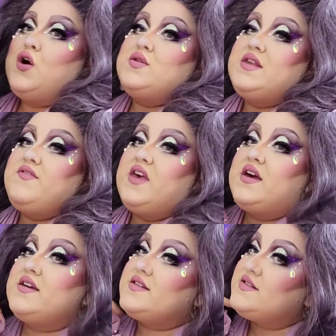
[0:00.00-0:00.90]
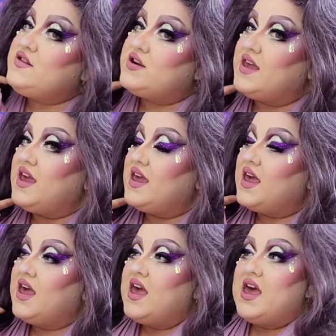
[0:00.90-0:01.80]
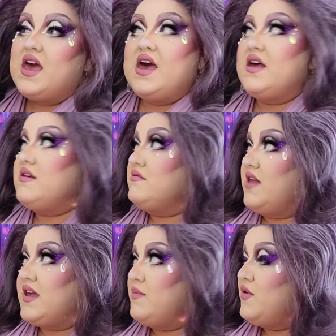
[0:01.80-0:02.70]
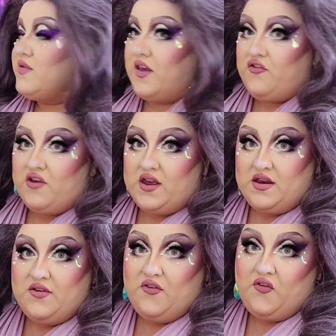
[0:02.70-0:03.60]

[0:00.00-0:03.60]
Olivia is looking like a musician.